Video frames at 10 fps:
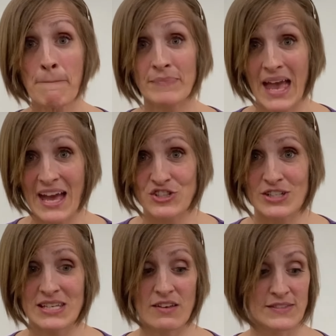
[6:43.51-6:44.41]

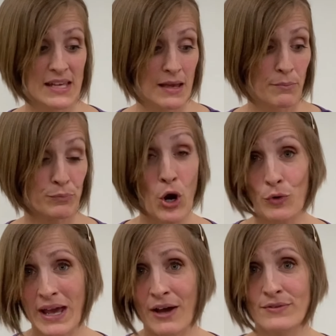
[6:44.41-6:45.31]
adjectives,
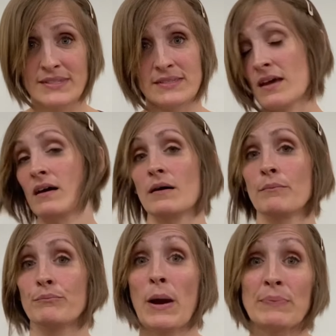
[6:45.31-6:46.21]
pronouns,
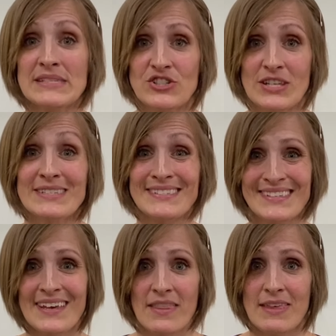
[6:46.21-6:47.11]
prepositions,
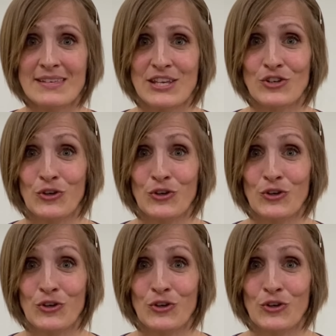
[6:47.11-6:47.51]
things that